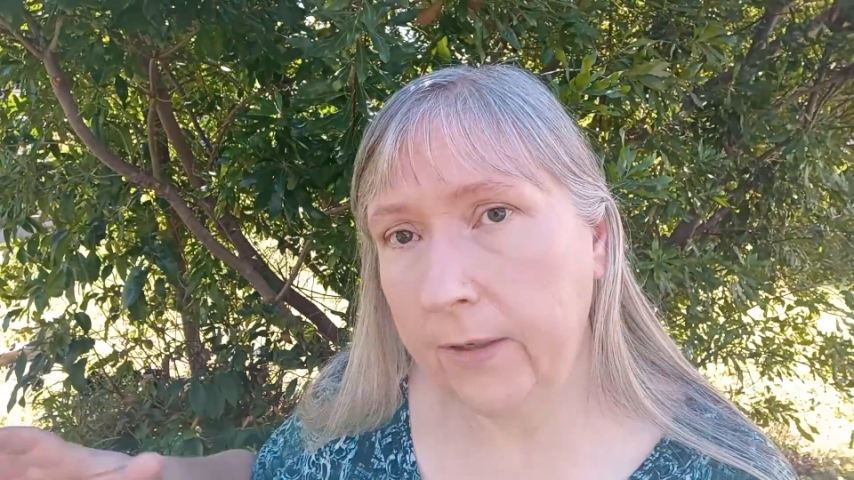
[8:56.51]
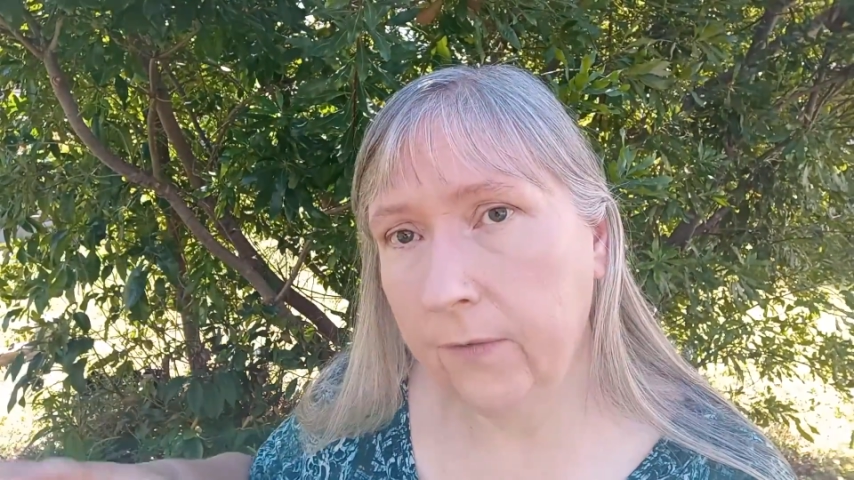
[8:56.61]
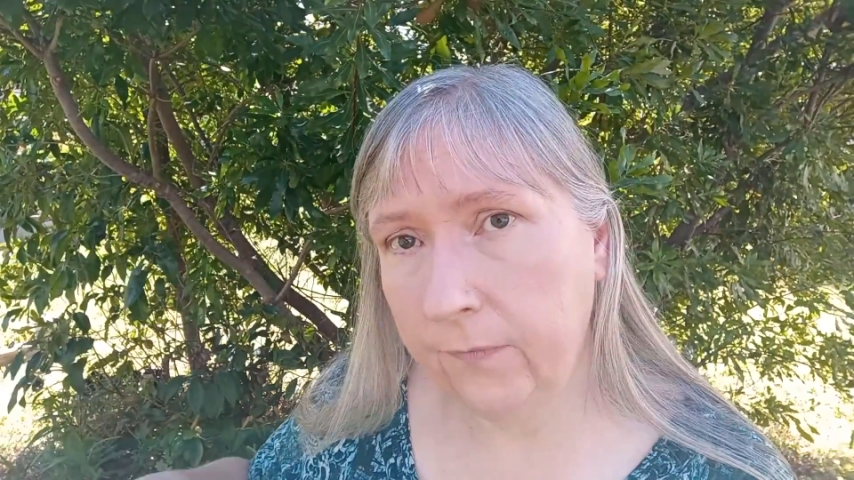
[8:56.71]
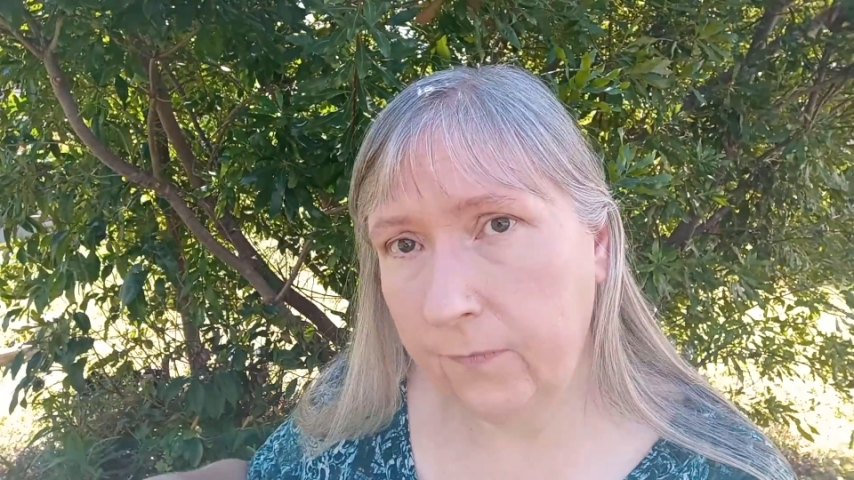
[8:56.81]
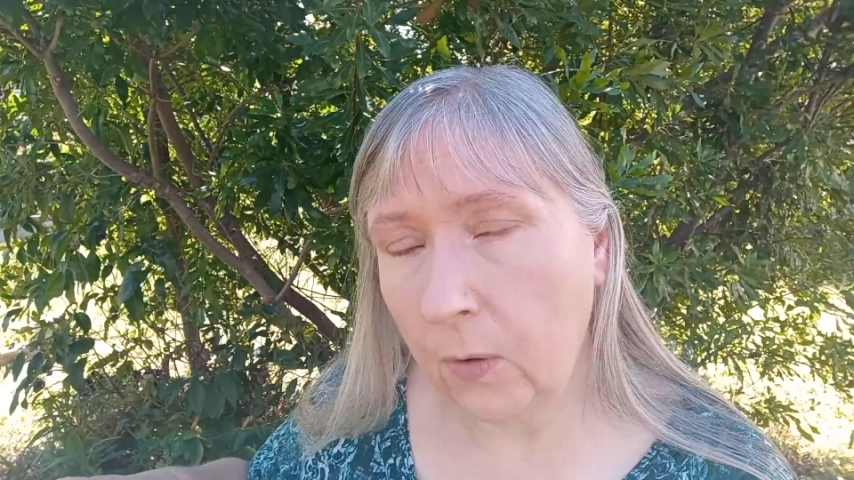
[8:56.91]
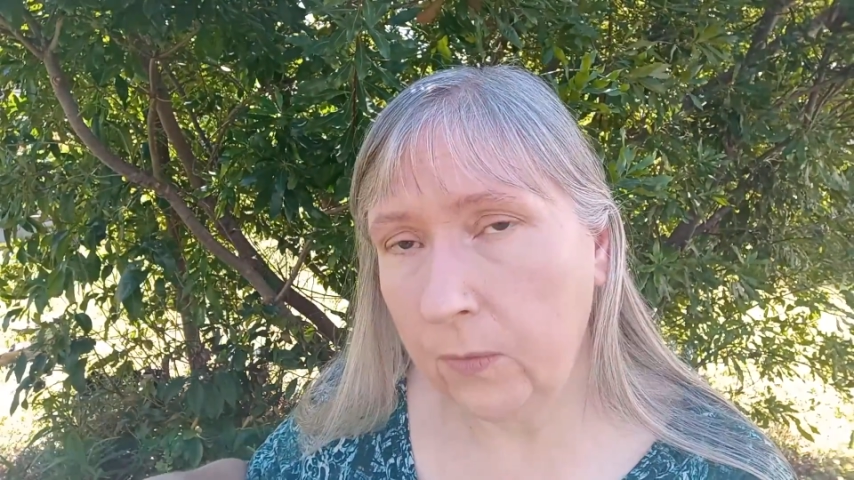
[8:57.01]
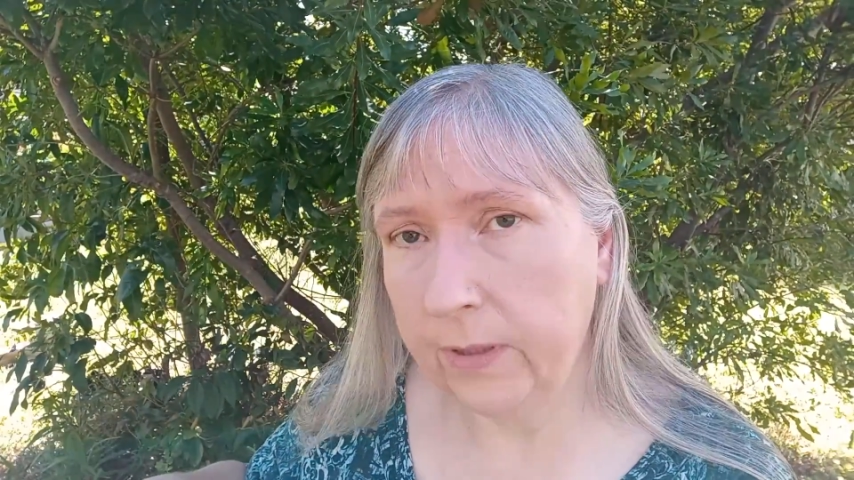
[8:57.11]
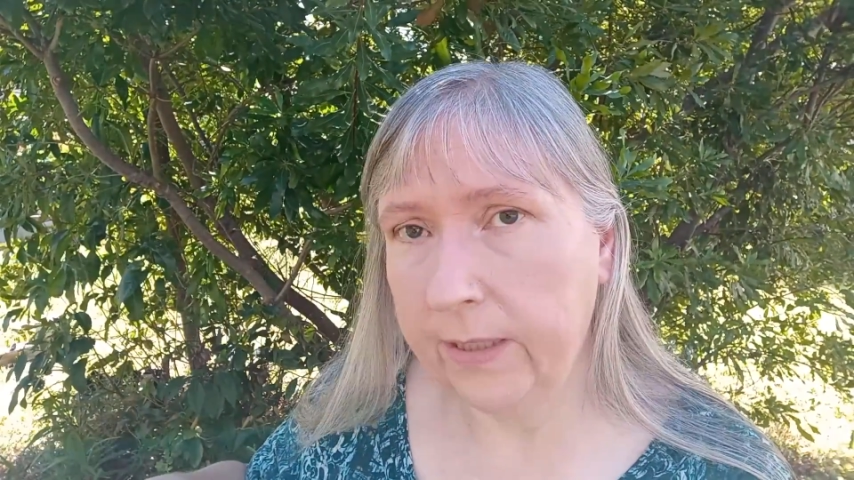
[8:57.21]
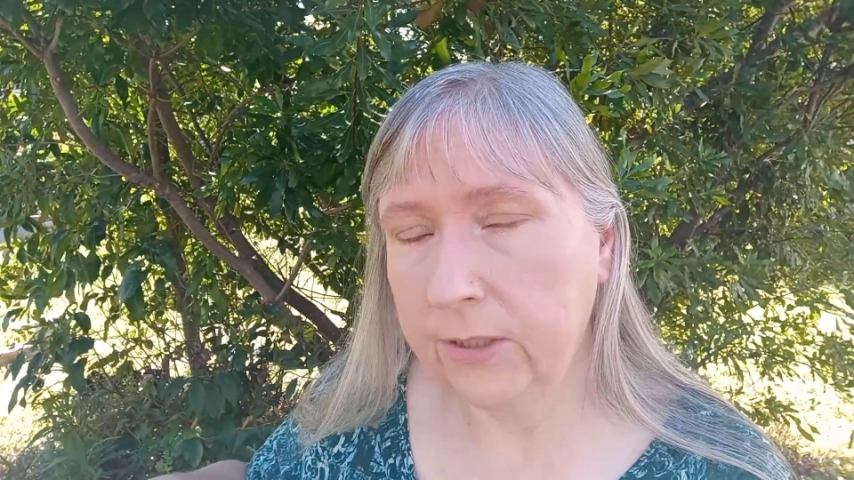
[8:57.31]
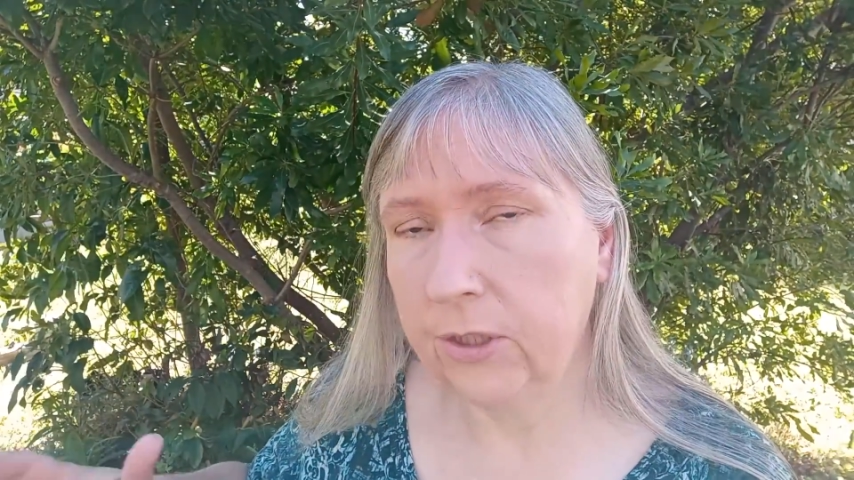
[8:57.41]
your
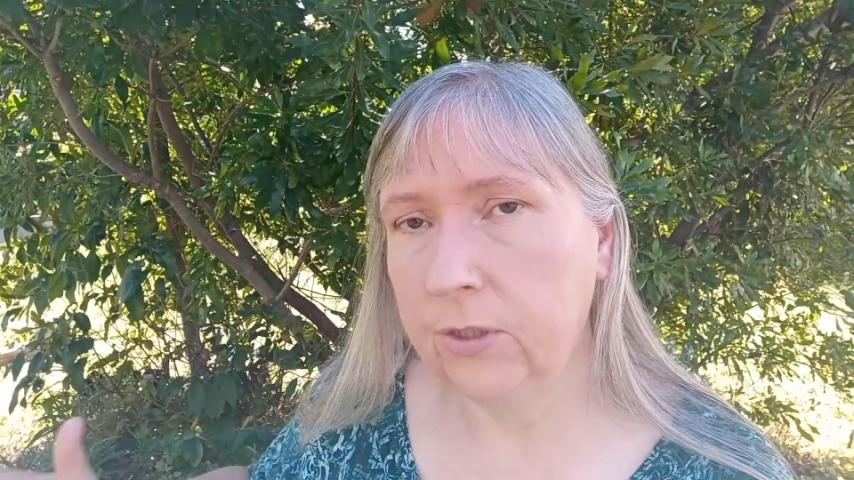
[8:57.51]
foliage,